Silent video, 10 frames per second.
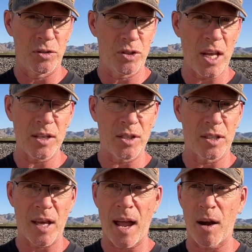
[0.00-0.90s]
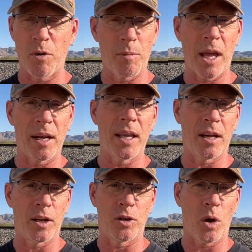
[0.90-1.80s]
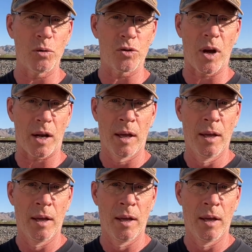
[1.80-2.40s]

change the tire, we might have needed a tow truck,